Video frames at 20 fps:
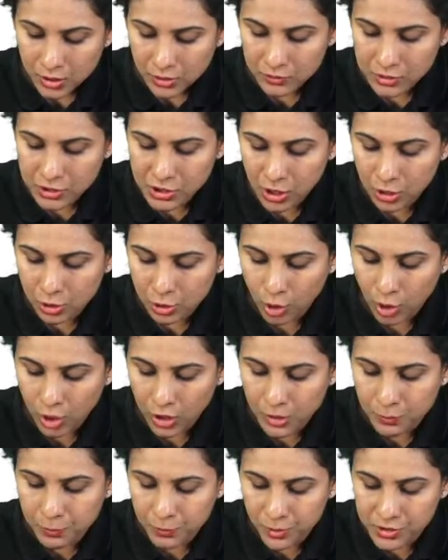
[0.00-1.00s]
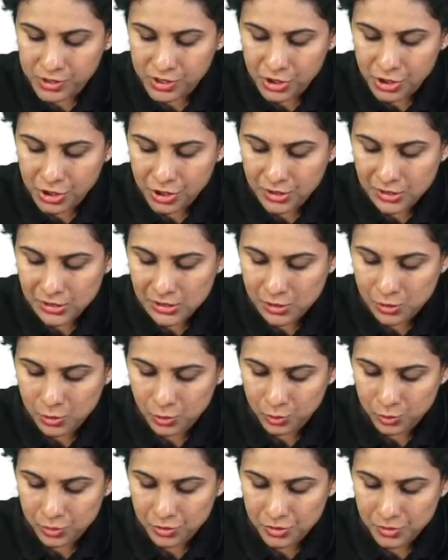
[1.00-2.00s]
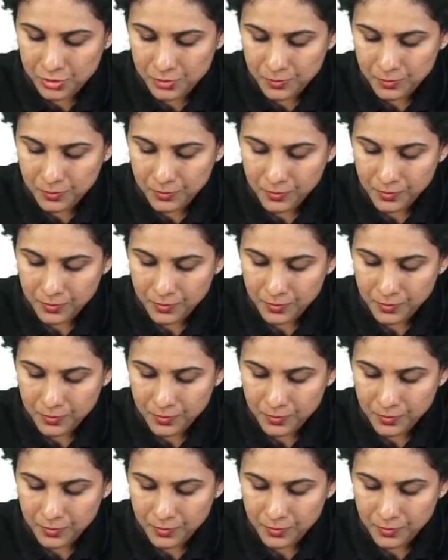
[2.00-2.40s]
which are called positional screws.